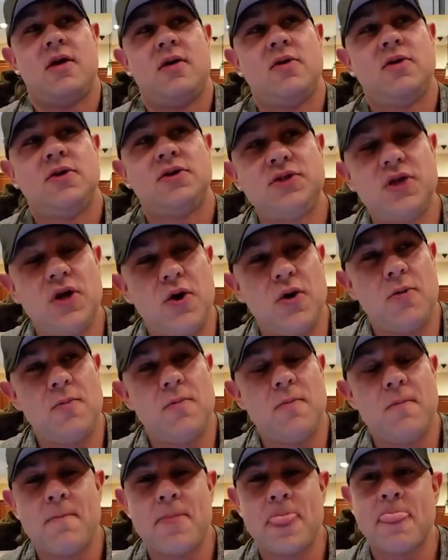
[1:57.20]
So
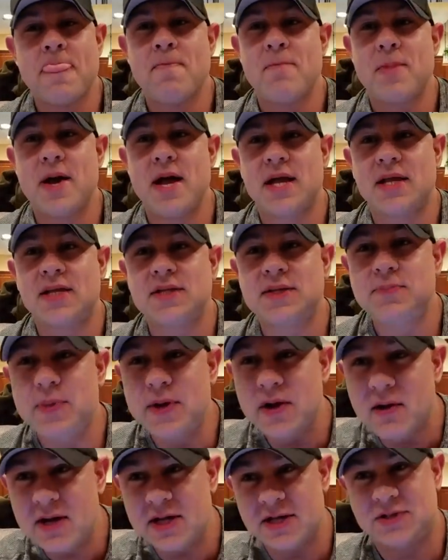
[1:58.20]
my
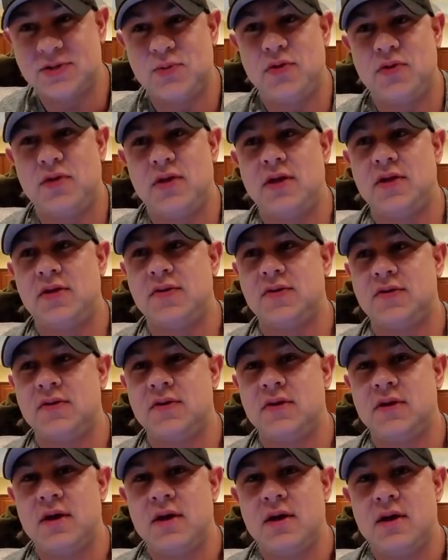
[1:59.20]
experience with this
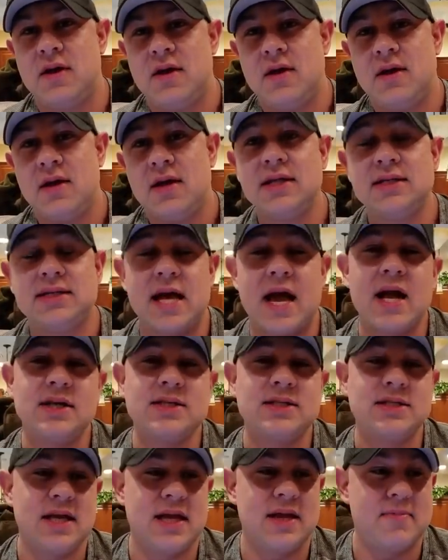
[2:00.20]
is
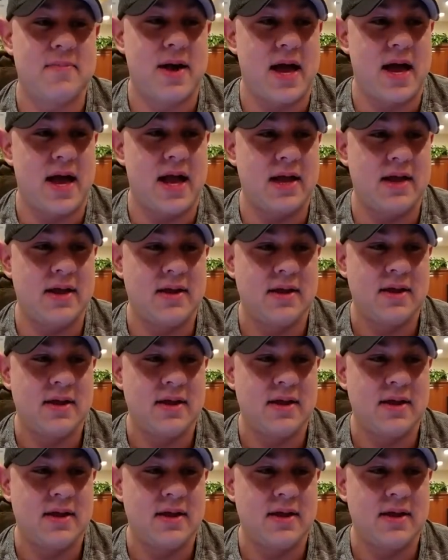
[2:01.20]
actually in my